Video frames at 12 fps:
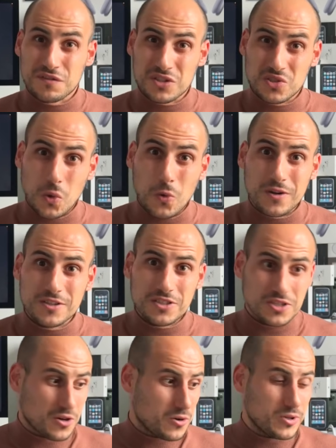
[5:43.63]
of storage.
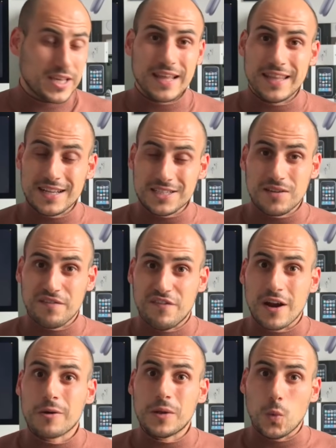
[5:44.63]
So yeah, that's a
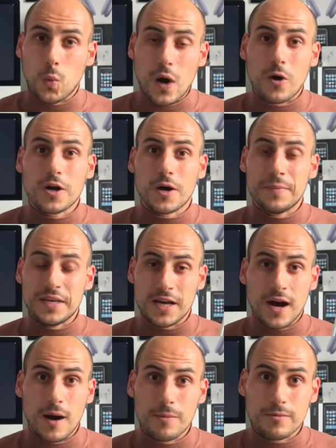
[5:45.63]
very welcoming
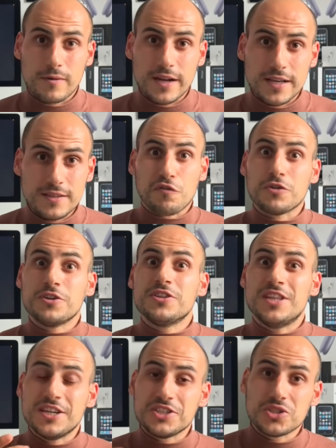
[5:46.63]
upgrade. For an
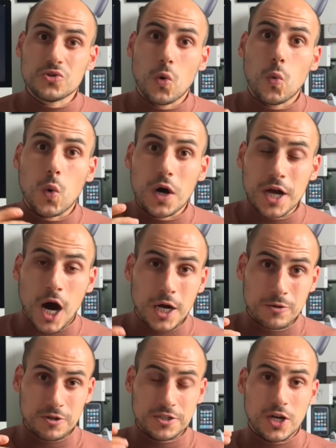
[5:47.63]
additional
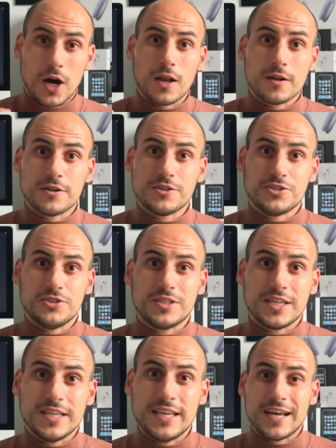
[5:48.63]
$100, you
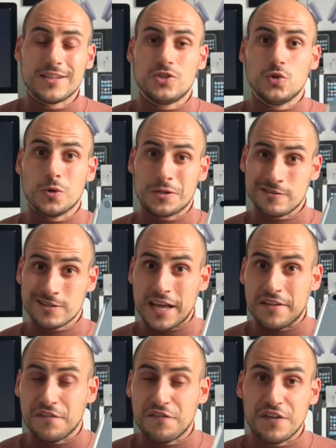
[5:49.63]
can get
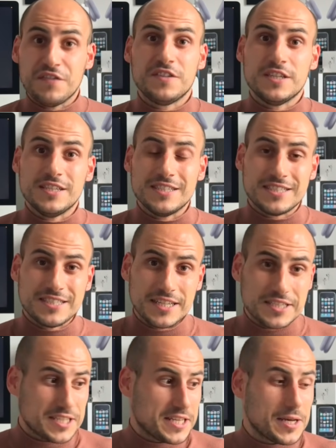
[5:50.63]

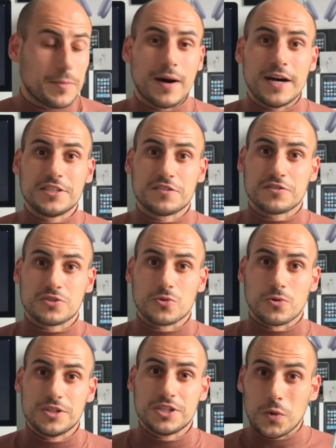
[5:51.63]
256 gigabytes of
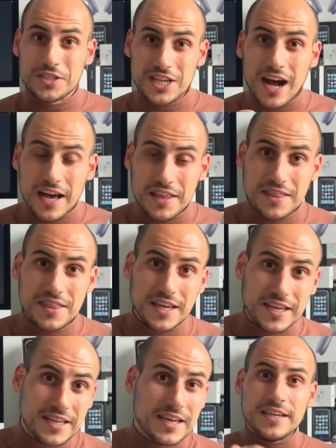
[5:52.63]
storage, which I
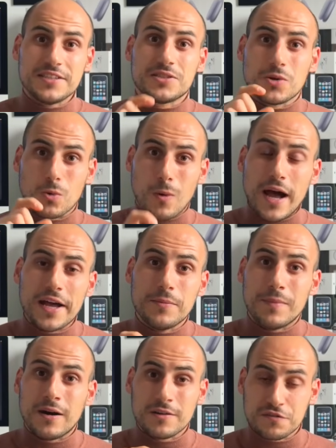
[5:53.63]
think is the right
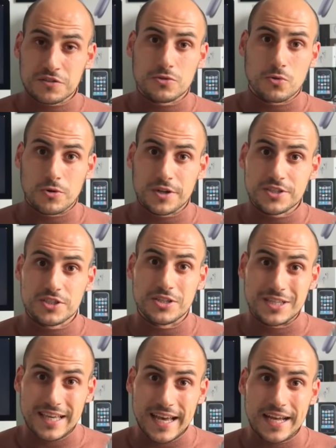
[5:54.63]
amount of storage to
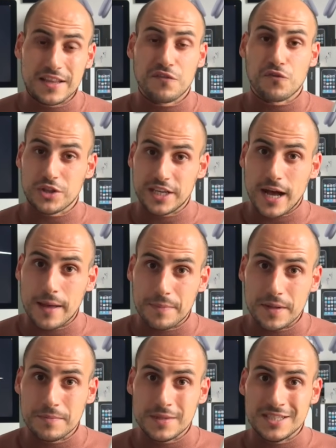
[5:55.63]
get for the
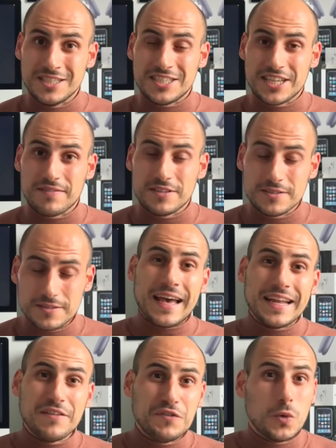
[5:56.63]
iPad mini 7.
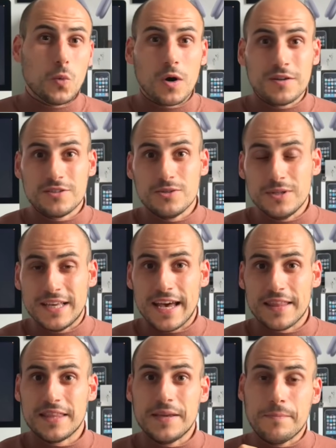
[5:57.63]
And if you want to
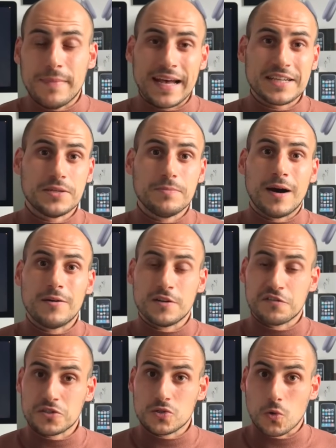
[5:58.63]
get the max amount
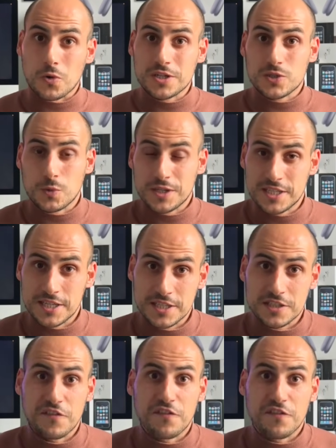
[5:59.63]
of storage, which is